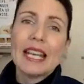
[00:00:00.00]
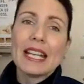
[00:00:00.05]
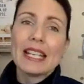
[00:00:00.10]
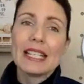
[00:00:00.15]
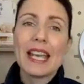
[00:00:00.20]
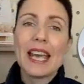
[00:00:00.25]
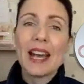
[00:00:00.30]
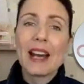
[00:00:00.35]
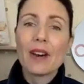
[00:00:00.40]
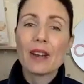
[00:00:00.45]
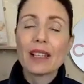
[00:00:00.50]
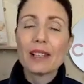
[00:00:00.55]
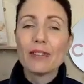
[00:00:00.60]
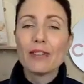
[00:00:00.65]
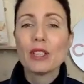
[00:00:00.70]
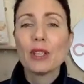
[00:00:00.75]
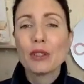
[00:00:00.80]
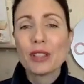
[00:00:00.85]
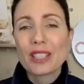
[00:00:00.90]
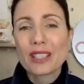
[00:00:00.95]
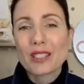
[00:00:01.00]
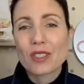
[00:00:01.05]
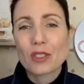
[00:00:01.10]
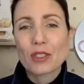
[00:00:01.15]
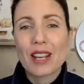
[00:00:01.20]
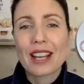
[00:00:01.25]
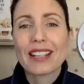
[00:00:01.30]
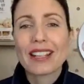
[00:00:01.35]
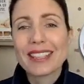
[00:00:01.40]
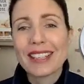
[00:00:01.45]
Now, if you're in
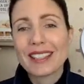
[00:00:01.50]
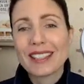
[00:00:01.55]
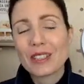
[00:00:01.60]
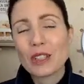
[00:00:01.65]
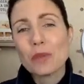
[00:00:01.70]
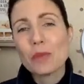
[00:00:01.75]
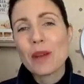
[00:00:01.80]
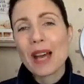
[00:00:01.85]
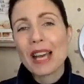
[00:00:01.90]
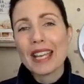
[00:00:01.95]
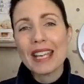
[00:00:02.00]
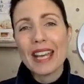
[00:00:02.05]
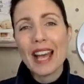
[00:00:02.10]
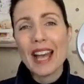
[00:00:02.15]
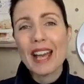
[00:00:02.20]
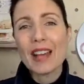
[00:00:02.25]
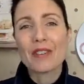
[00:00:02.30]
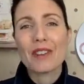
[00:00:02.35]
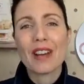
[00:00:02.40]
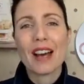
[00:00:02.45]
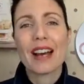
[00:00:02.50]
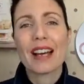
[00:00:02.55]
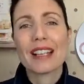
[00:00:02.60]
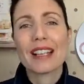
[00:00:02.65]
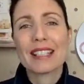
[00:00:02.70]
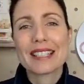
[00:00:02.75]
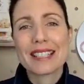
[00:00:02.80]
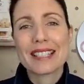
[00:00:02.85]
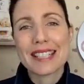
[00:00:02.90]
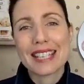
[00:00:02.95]
Australia, you may
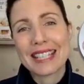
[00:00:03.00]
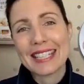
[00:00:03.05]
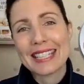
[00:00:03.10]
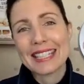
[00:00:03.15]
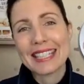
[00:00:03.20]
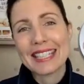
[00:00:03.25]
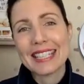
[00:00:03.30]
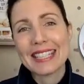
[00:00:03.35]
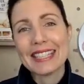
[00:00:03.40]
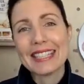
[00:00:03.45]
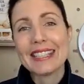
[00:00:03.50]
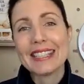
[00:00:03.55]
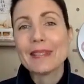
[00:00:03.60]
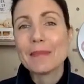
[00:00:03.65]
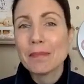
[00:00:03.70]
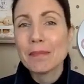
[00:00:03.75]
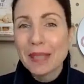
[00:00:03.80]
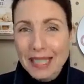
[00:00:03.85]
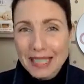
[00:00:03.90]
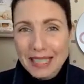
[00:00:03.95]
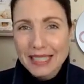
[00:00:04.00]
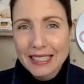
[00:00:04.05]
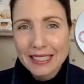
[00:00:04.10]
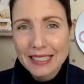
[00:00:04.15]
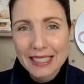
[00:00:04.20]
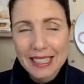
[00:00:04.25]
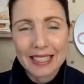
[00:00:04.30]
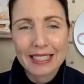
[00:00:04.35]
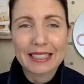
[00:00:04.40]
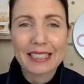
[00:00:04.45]
have seen in the media
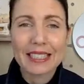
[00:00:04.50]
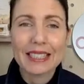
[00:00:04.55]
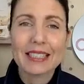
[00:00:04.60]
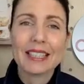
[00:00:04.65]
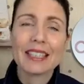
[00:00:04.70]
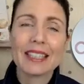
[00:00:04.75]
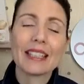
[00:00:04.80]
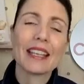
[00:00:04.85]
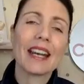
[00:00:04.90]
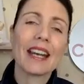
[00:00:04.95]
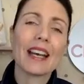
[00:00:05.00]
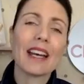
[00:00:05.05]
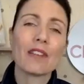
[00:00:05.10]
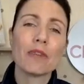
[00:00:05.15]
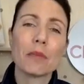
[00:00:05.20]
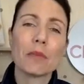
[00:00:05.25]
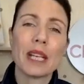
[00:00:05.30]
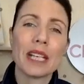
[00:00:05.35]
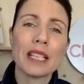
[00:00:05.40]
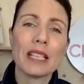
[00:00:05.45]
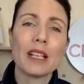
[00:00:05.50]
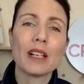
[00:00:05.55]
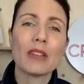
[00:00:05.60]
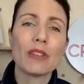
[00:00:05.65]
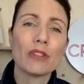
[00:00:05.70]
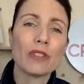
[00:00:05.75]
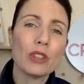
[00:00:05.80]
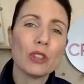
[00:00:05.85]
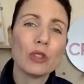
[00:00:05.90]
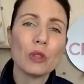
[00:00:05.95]
lately there have been a
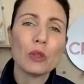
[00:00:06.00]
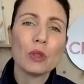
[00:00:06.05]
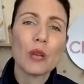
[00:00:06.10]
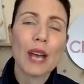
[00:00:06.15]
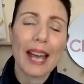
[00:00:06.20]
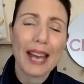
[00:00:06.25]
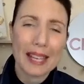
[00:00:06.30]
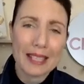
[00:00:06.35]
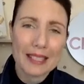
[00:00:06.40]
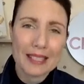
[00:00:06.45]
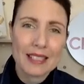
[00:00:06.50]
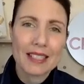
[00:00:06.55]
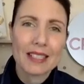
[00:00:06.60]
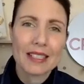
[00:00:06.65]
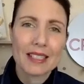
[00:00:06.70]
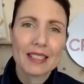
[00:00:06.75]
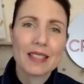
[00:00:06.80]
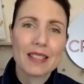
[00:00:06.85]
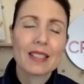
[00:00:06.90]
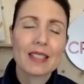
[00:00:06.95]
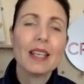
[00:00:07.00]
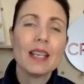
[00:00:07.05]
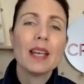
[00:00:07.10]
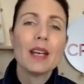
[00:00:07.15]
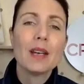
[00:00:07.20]
few accidents,